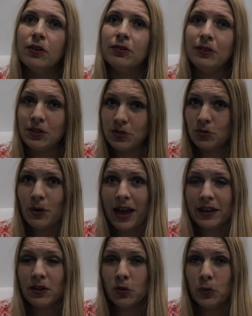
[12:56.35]
that you
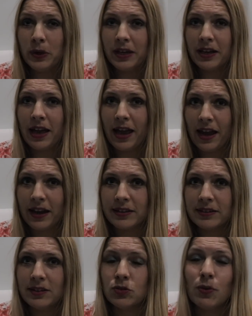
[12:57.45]
had a heroic
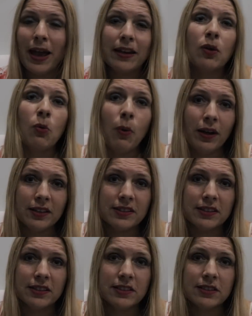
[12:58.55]
act, that you had
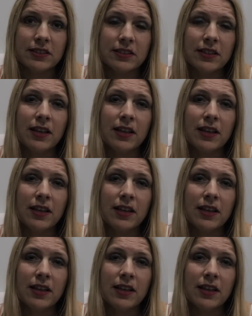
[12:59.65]
qualities,